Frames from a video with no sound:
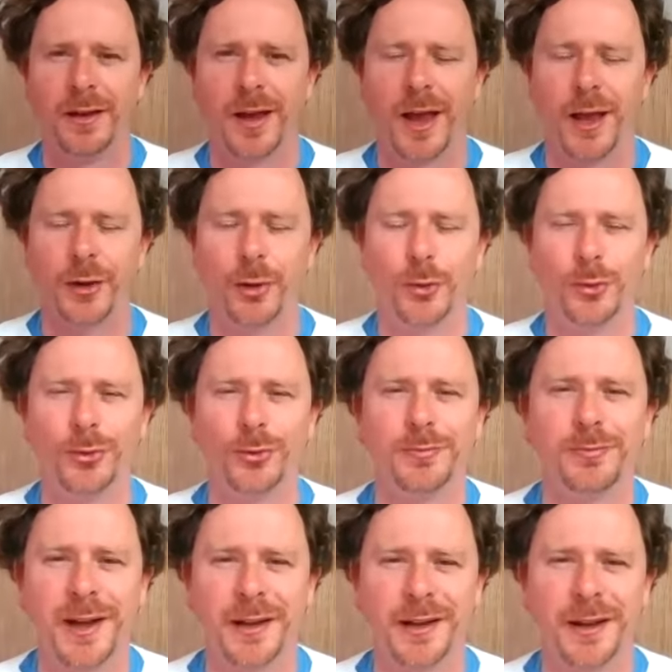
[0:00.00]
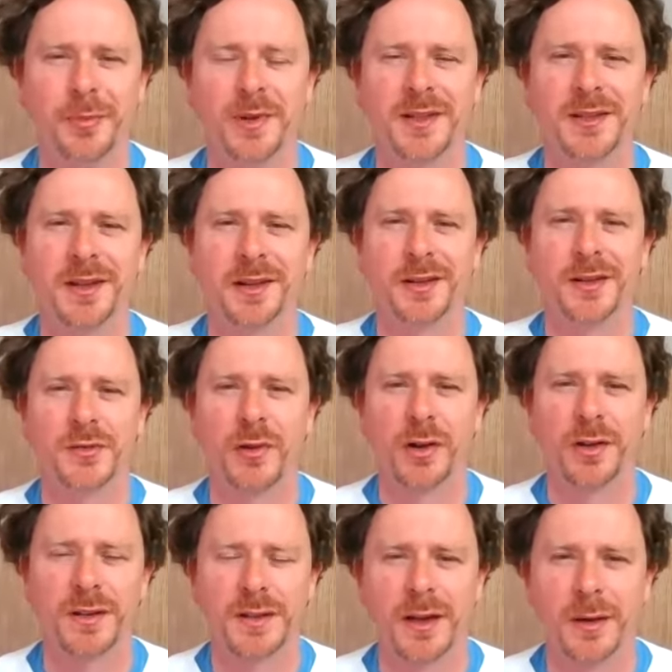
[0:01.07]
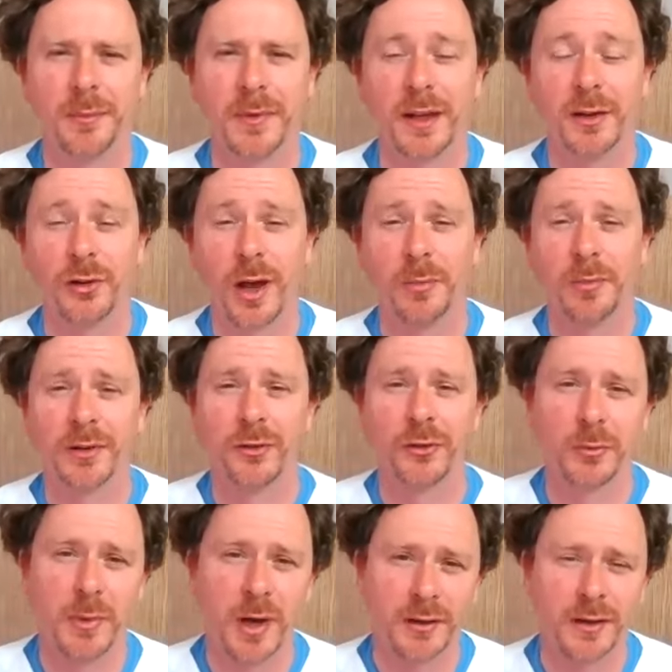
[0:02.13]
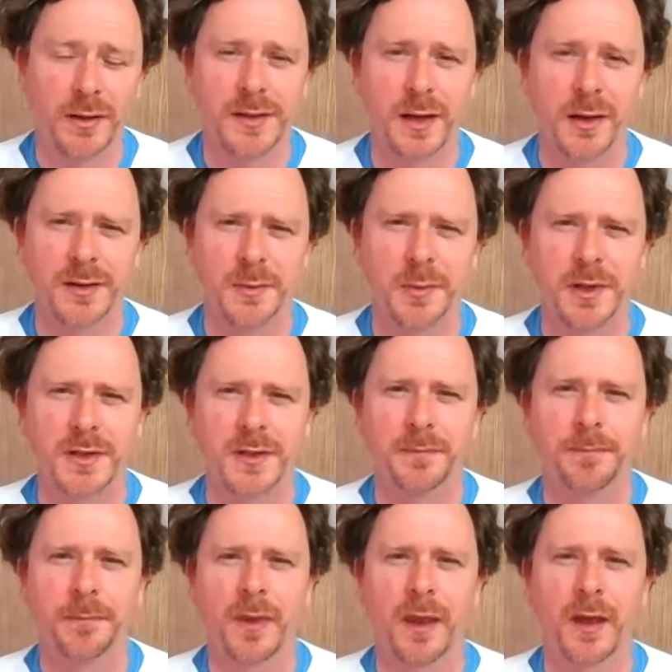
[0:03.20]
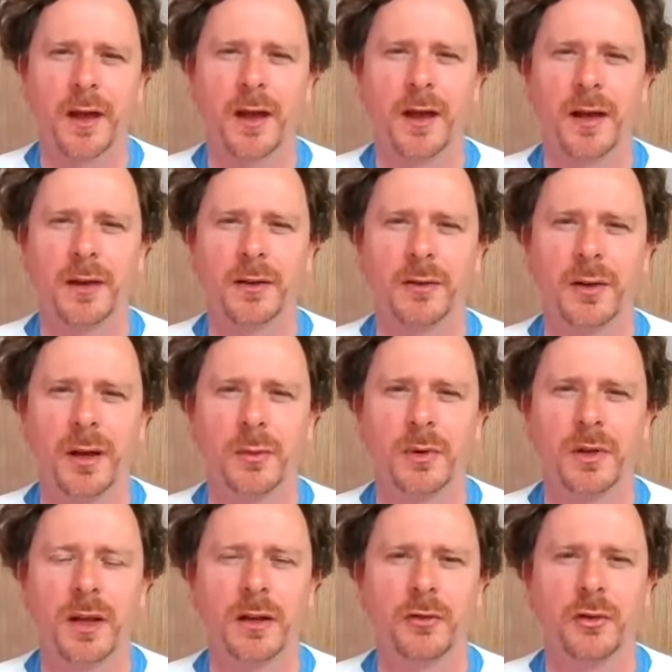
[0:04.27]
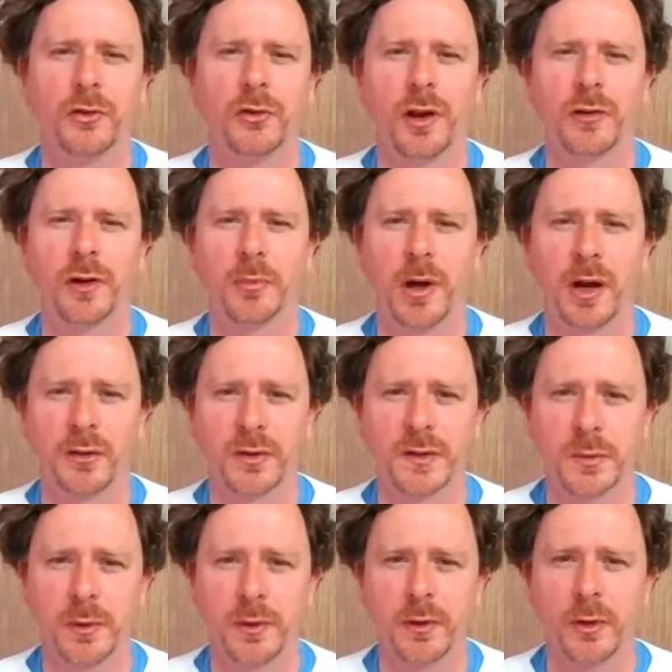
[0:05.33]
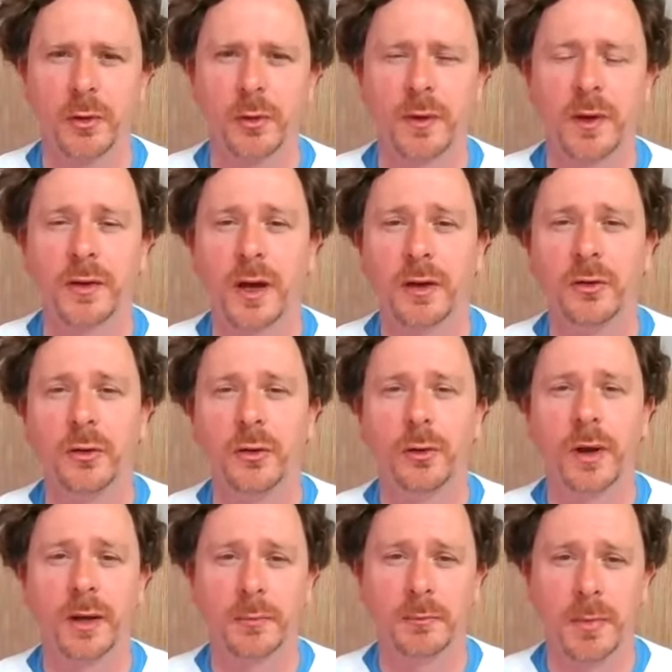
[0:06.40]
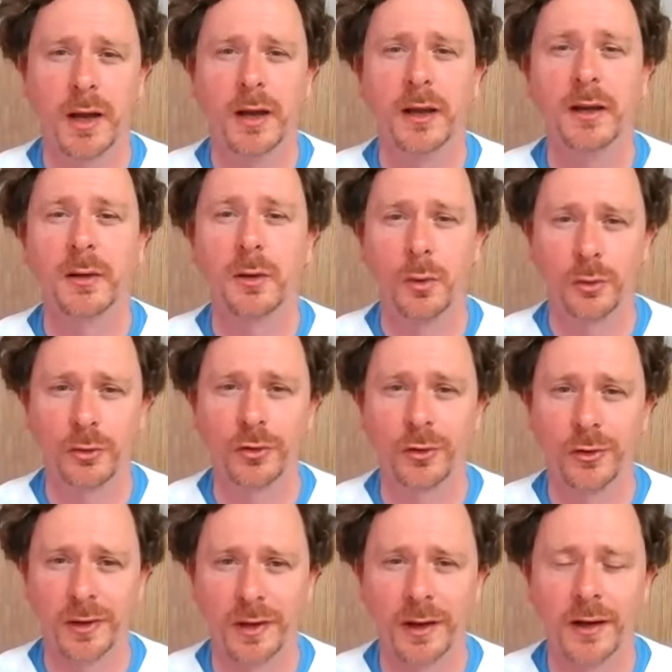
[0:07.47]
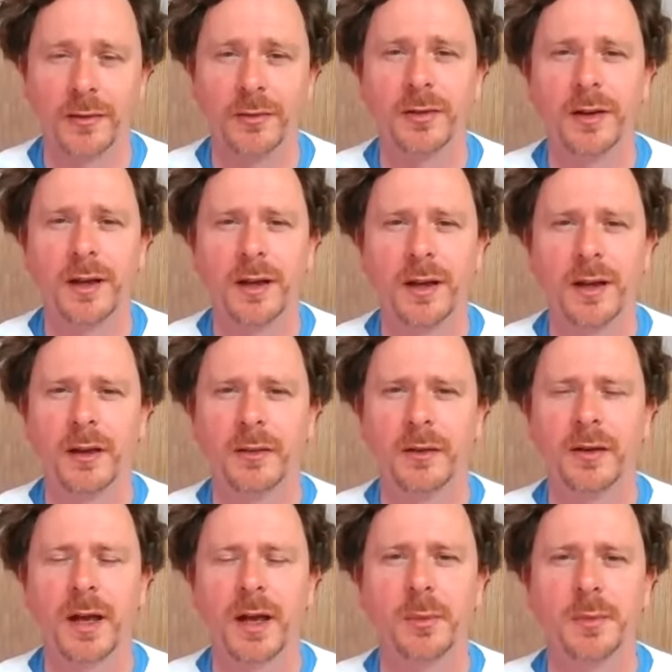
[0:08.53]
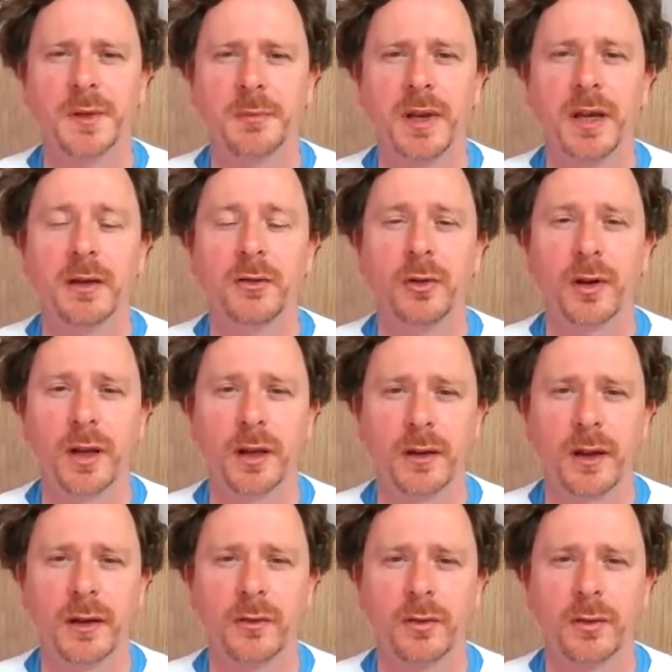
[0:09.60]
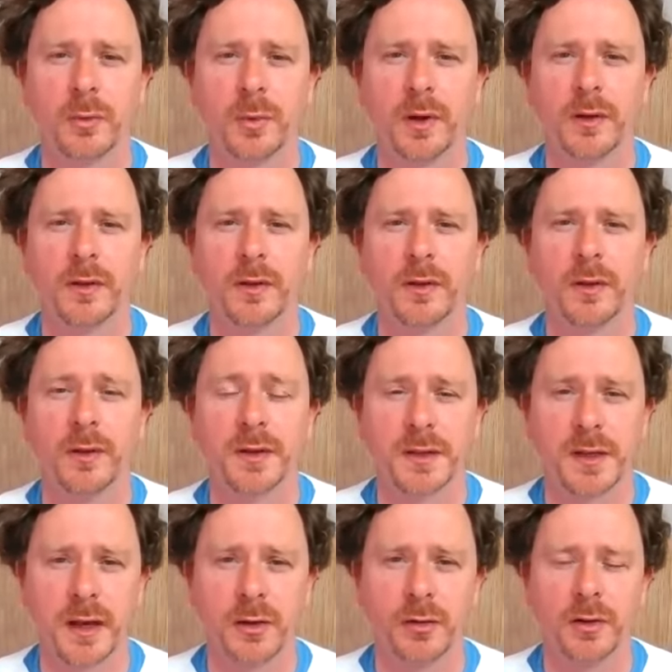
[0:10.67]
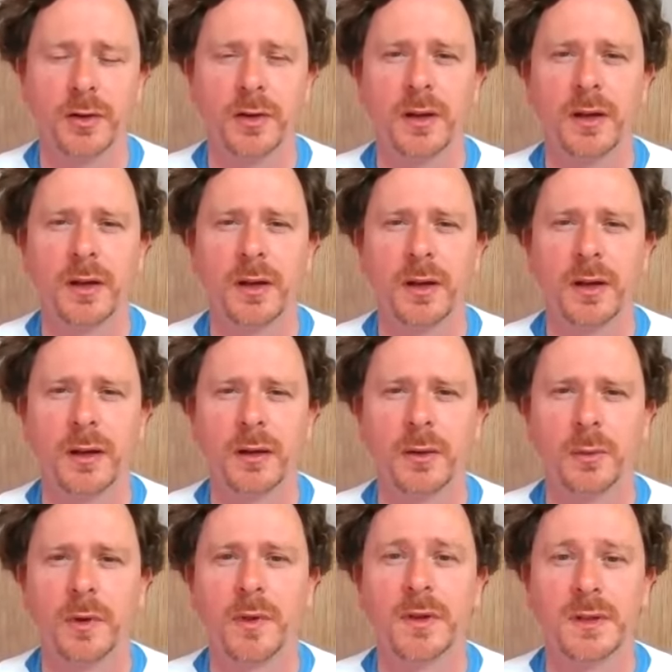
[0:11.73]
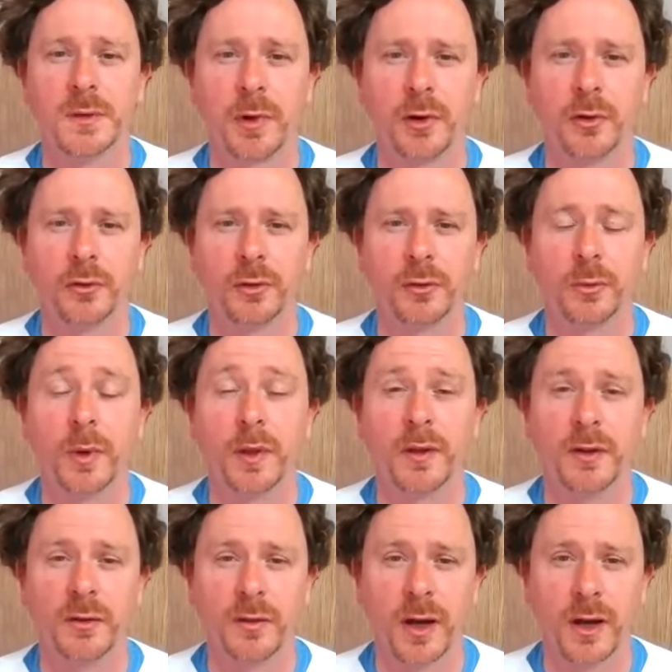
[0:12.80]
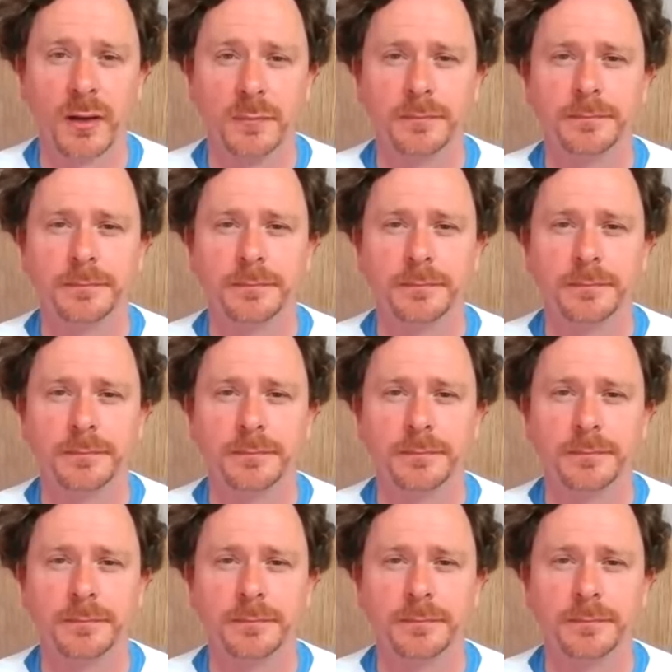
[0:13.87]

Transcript: Hello, my name is Nicholas Ruddas. I'm the chaplain for Martlets Hospice, and I would like to share a practice with you that I do in my ordinary life that helps me to connect with the sacred, with the spiritual, with the divine.